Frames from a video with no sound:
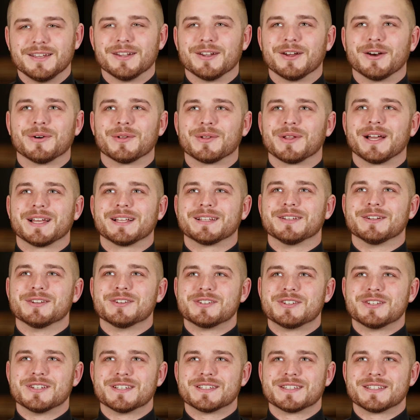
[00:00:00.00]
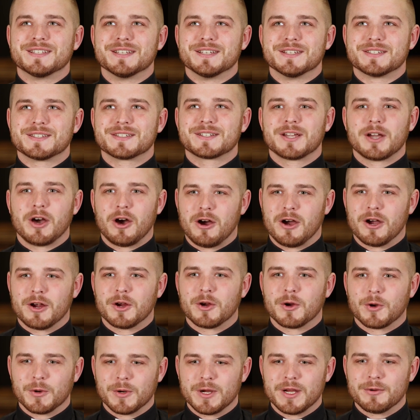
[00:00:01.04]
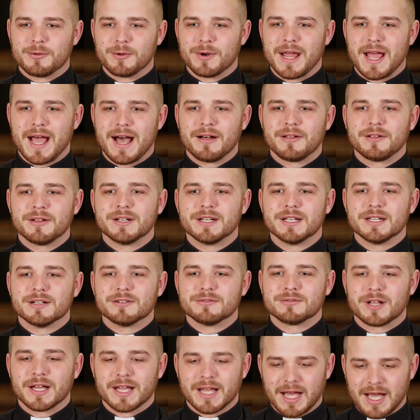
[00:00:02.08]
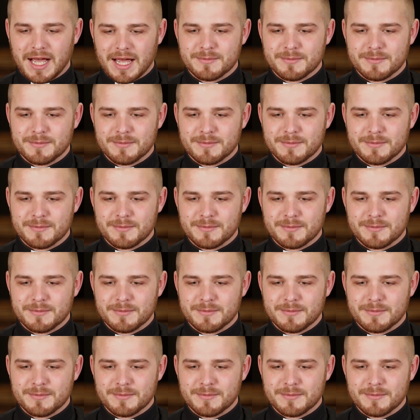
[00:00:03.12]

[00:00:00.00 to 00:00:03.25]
You know, like there's just this concrete reality of like